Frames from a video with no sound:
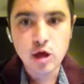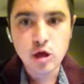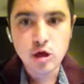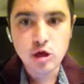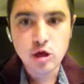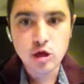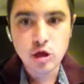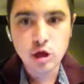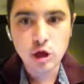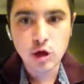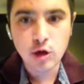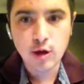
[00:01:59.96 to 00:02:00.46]

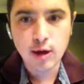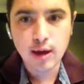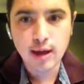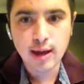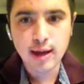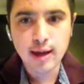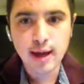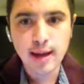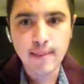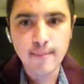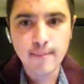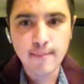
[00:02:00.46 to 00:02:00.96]
Sean,
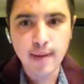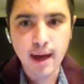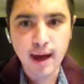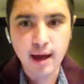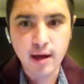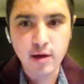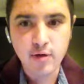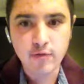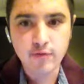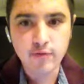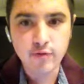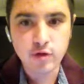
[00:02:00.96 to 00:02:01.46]

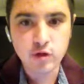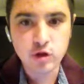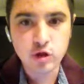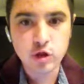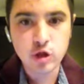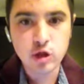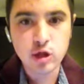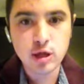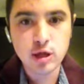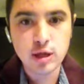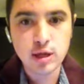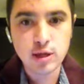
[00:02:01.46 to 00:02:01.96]
back over
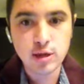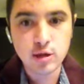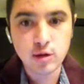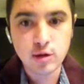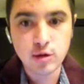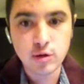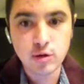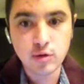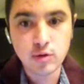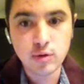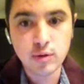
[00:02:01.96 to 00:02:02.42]
to you.